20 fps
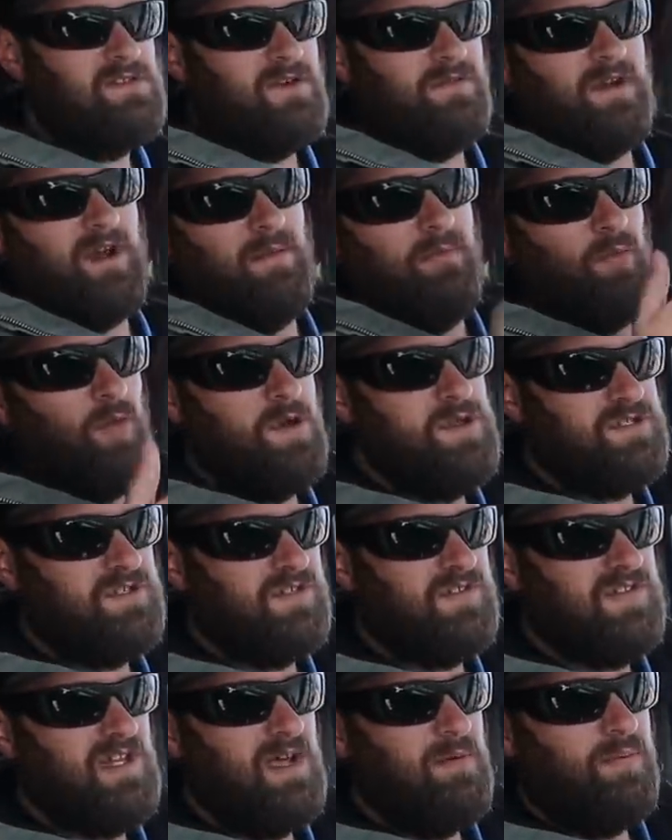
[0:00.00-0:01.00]
to run a moisture
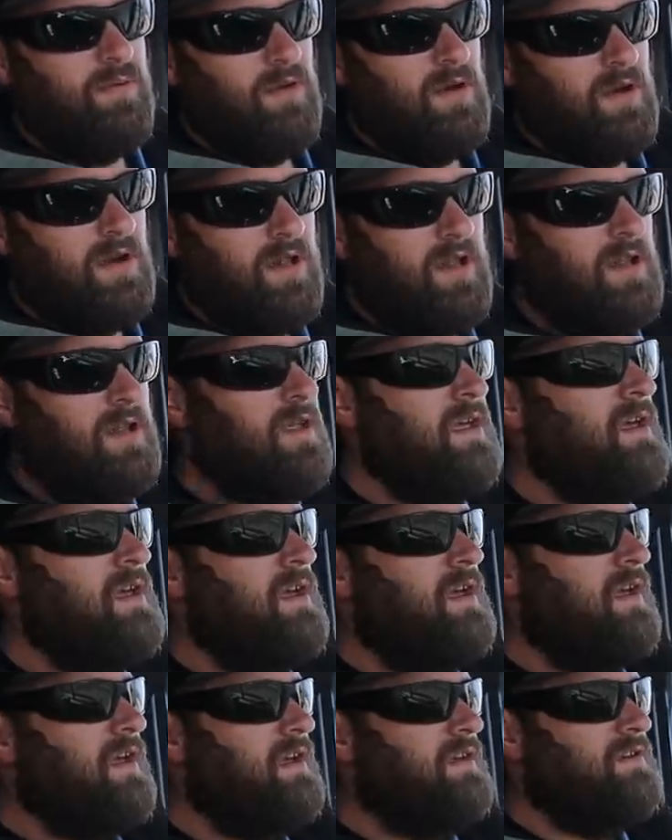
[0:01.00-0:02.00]
sample on it
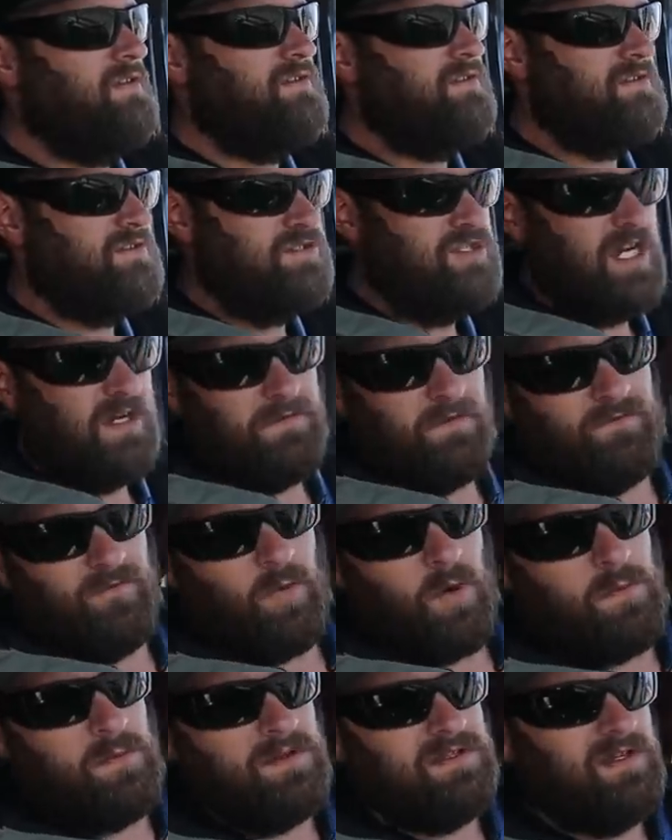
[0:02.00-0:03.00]
and check for
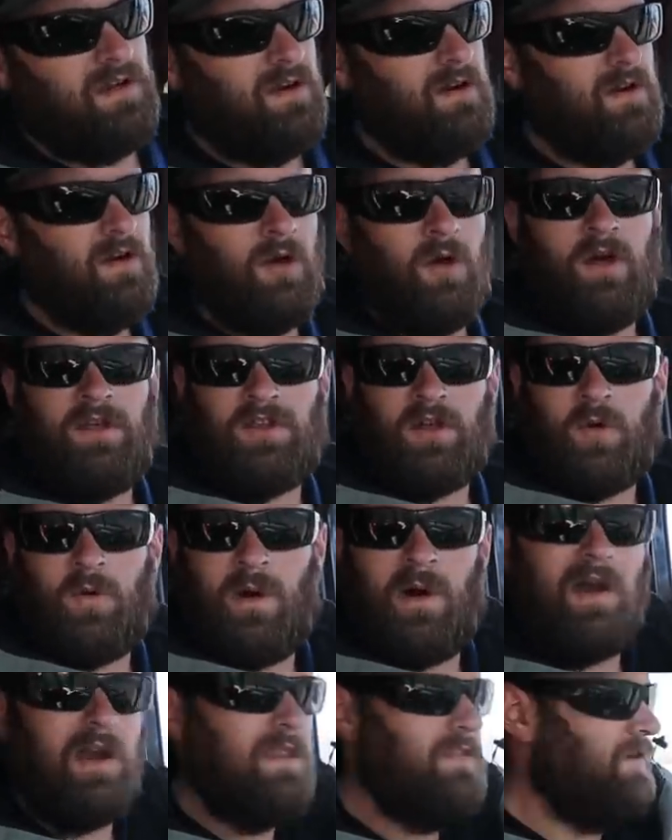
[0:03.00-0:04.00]
foreign material and the
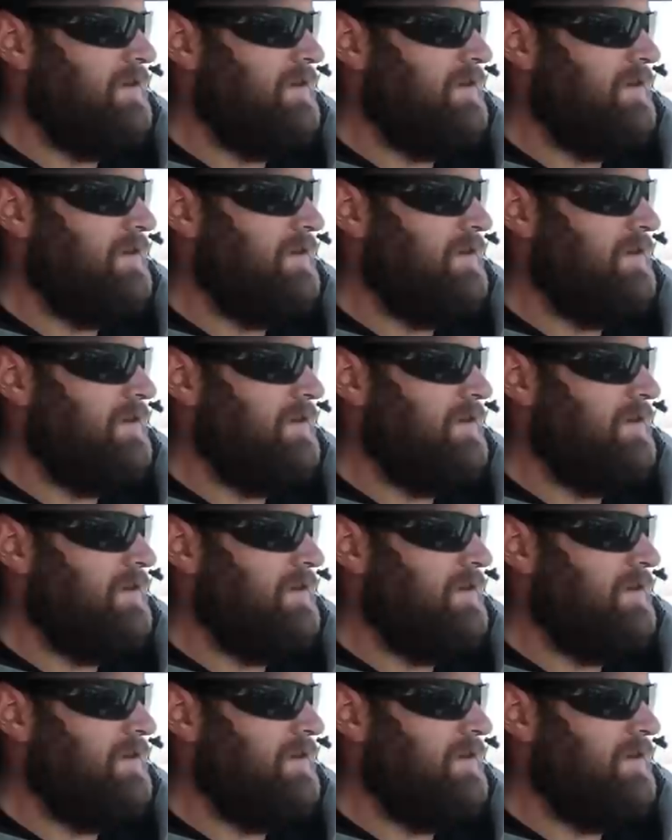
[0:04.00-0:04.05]
quality of the